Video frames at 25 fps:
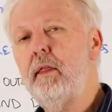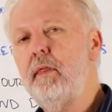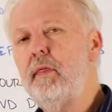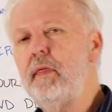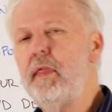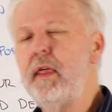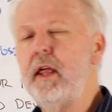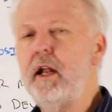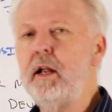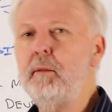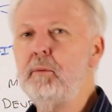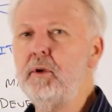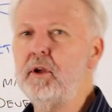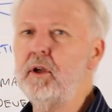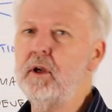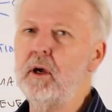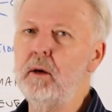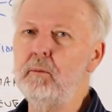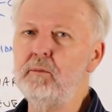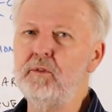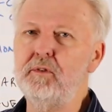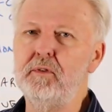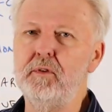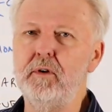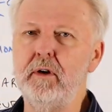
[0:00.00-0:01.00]
then it
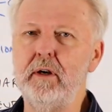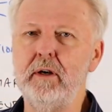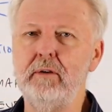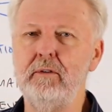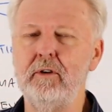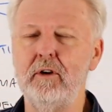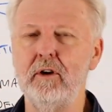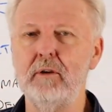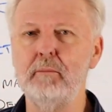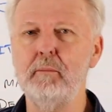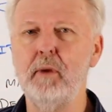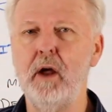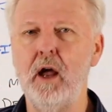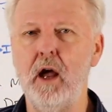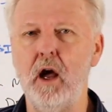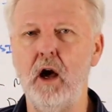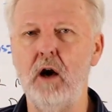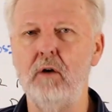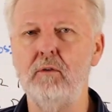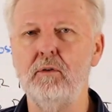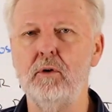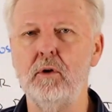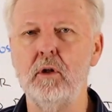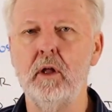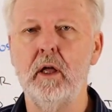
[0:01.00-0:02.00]
becomes very, very
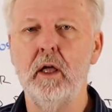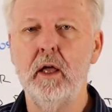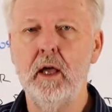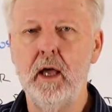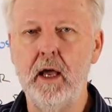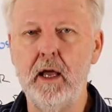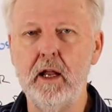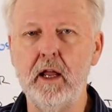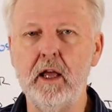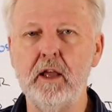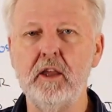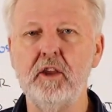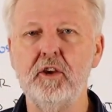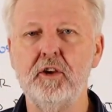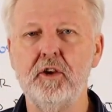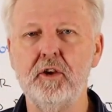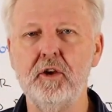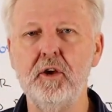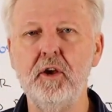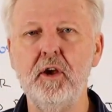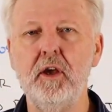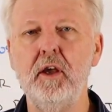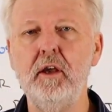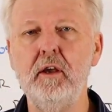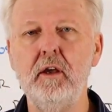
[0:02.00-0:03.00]
powerful and a
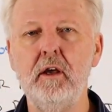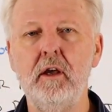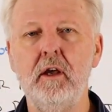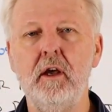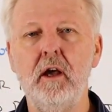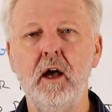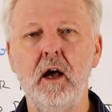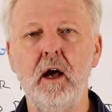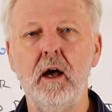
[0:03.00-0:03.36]
key